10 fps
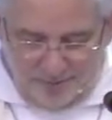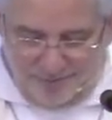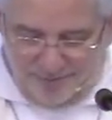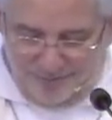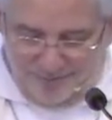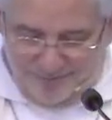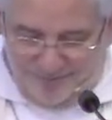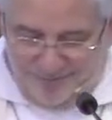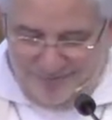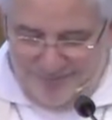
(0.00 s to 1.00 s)

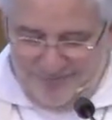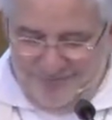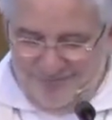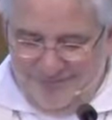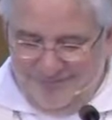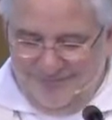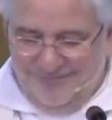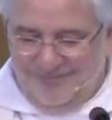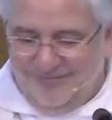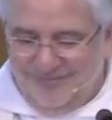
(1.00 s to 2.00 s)

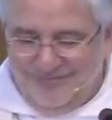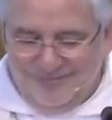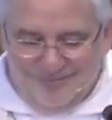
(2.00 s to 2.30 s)
Nobody speaks.